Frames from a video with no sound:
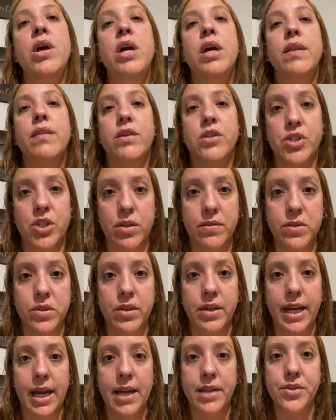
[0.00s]
their cervical
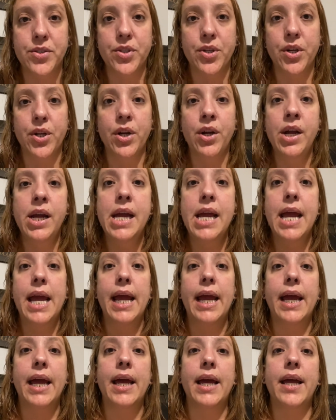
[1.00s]
cancer
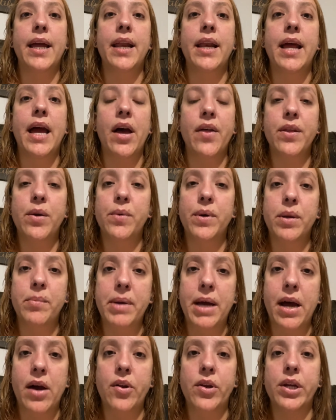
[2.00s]
and how they went
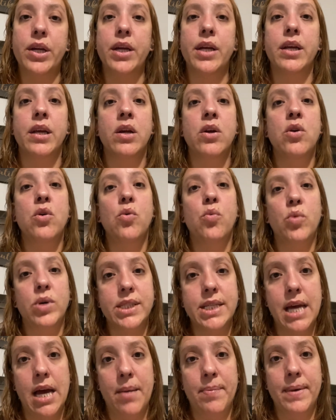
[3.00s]
about it,
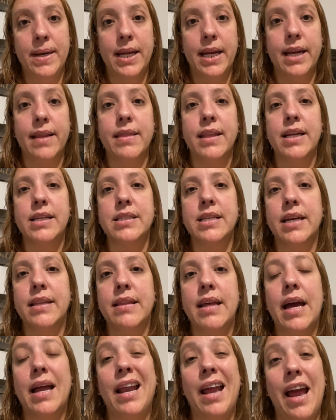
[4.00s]
what's happening, and things like
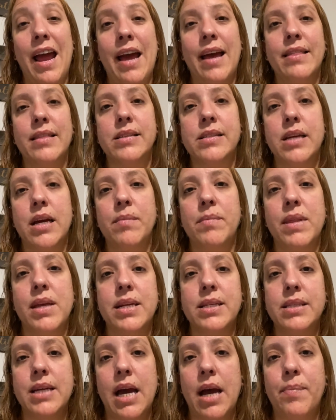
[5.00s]
that at the time that
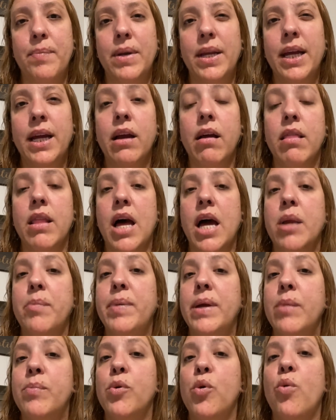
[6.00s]
it's happening. A lot of
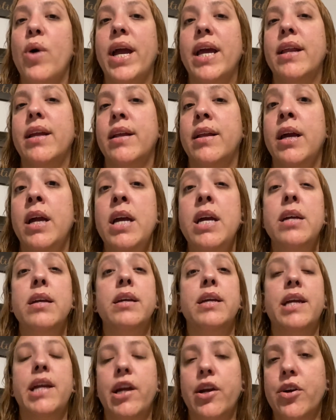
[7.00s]
people waited
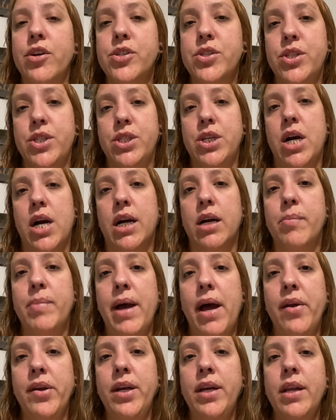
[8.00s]
years to talk
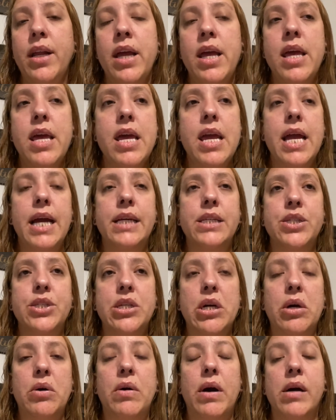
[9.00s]
about it, and
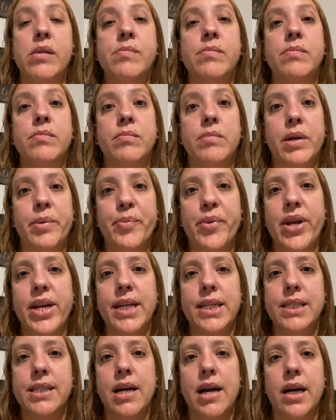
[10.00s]
so I'm ready
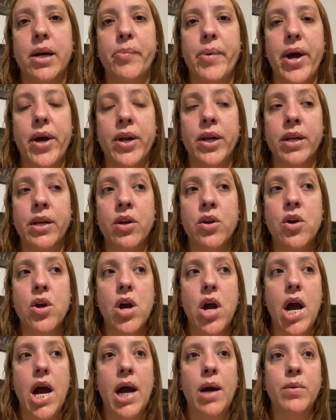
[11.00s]
to talk about it.
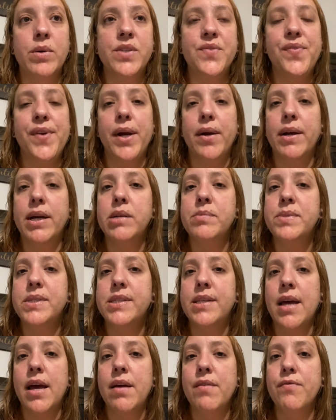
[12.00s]
I was very
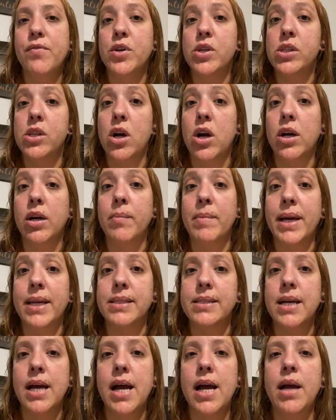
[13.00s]
upset for a long amount
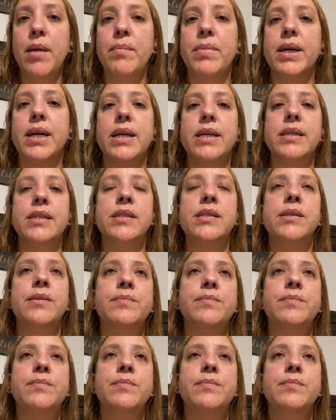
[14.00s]
of time because,